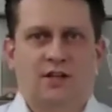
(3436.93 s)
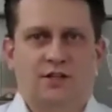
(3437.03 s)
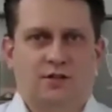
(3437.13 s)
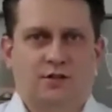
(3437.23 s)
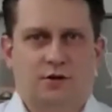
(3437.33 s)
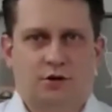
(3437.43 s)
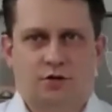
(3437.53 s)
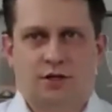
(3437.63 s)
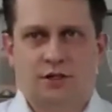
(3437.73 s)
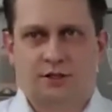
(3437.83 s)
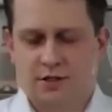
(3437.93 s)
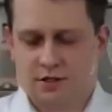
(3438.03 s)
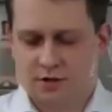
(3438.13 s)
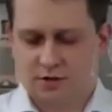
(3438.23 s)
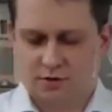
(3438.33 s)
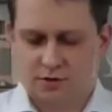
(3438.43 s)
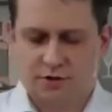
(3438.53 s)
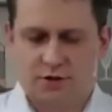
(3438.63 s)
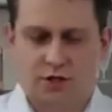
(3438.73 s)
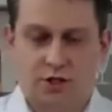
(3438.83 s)
And so contrast and signal to
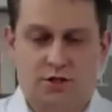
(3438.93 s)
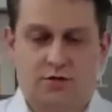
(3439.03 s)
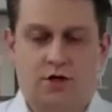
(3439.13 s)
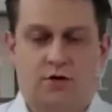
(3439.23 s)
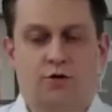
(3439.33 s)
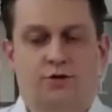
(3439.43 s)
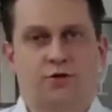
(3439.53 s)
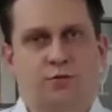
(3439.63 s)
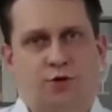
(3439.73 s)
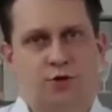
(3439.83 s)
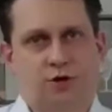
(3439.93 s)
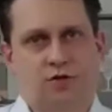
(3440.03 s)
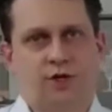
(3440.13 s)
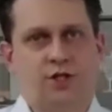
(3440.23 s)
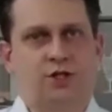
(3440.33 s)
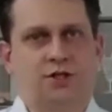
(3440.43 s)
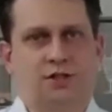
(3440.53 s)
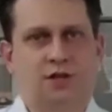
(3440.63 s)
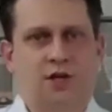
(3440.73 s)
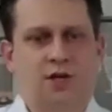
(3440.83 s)
noise ratio are also important
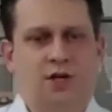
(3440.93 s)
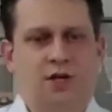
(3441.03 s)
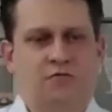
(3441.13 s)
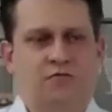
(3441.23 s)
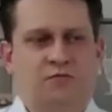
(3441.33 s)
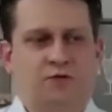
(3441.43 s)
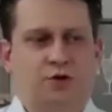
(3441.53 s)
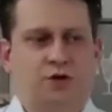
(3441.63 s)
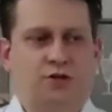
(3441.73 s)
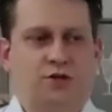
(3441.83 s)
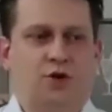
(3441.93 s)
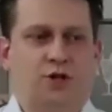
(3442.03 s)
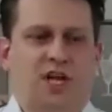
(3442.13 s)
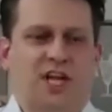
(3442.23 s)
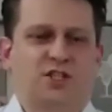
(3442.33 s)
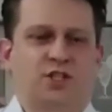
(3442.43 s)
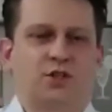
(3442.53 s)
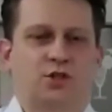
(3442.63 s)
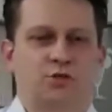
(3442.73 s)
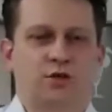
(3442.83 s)
measures, even for the not as
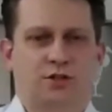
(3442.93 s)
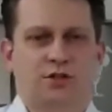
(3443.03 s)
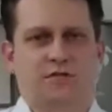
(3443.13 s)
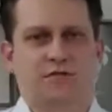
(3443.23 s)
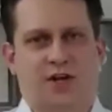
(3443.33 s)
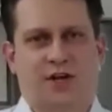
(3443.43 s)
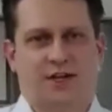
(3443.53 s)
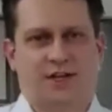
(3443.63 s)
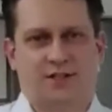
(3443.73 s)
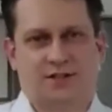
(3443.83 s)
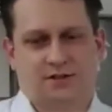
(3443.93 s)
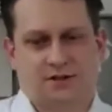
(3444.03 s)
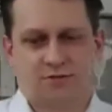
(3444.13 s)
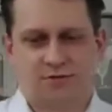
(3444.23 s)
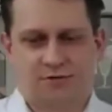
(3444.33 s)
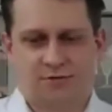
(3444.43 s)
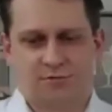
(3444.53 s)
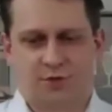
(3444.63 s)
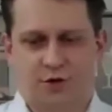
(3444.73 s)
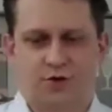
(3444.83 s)
intuitive as
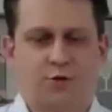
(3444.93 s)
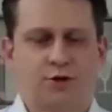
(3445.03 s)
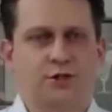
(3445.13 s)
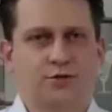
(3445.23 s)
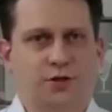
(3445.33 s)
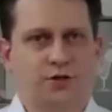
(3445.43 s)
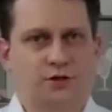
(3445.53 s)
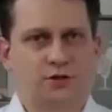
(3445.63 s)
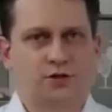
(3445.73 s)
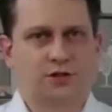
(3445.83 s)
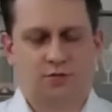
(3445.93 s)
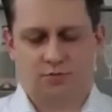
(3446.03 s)
pure voxel resolution.